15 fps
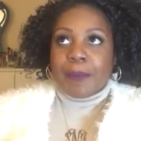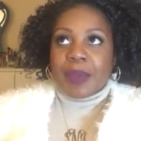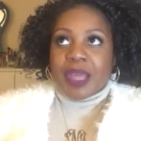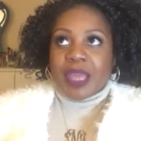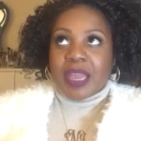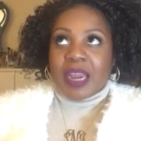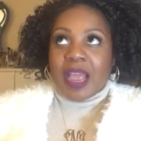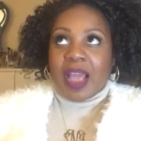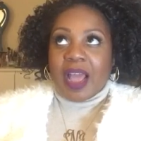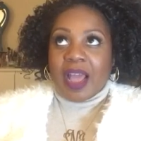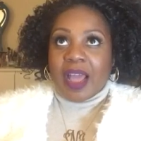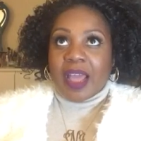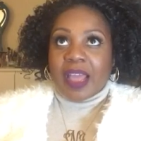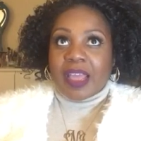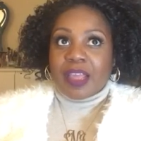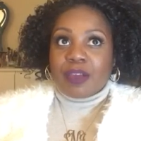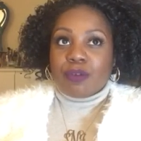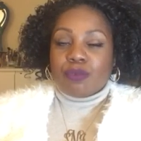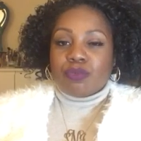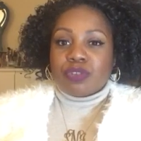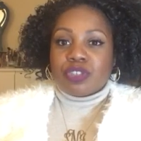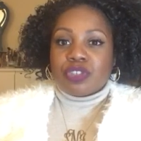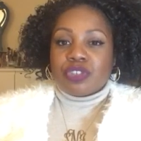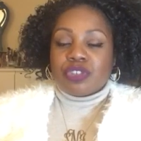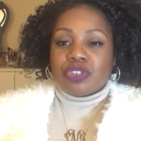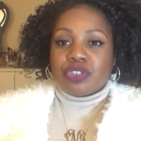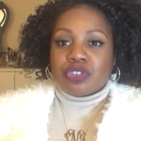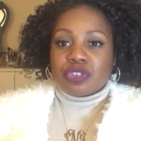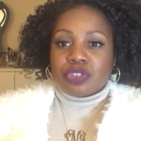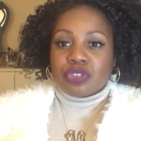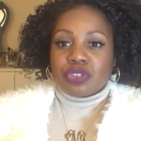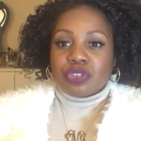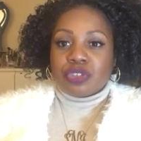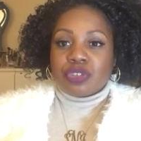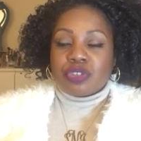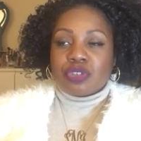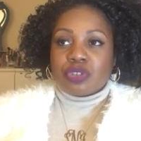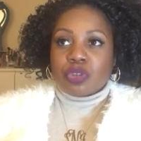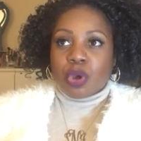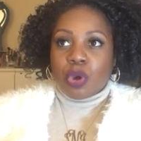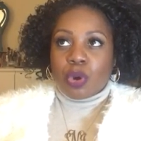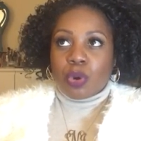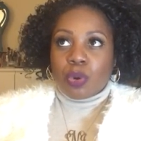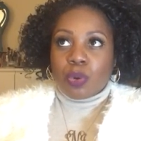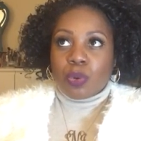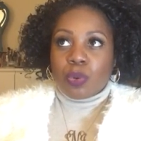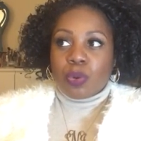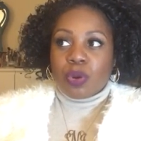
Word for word: but I was just so